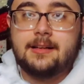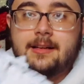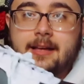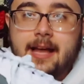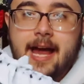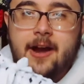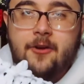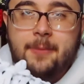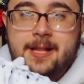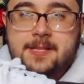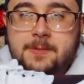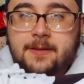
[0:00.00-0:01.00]
Kind of
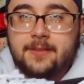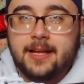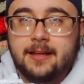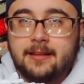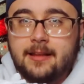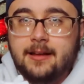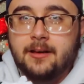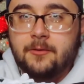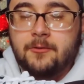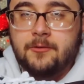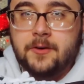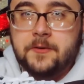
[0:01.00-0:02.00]
reminds me of like a
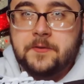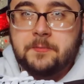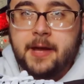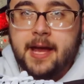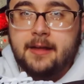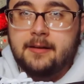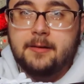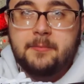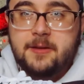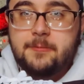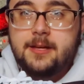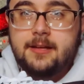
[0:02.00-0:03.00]
reverse panda
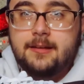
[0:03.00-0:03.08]
maybe.